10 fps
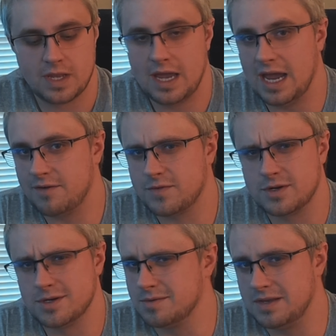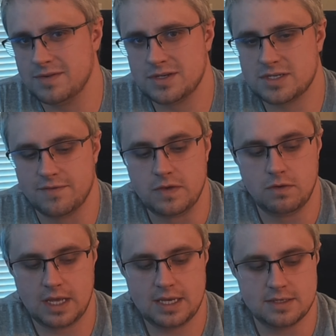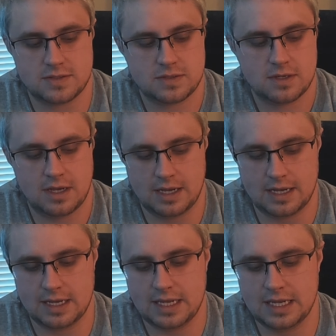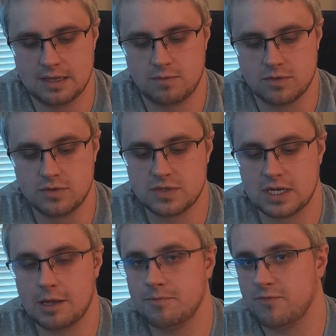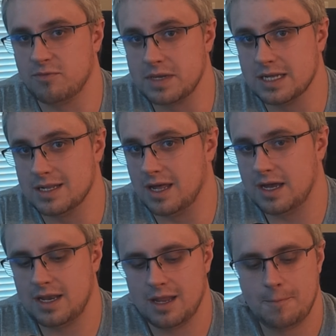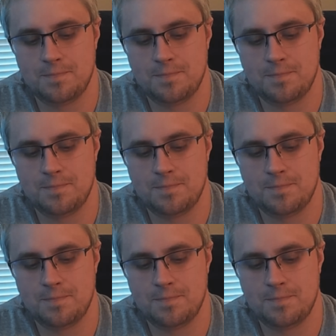after even just a few days, it loosened up for me a lot.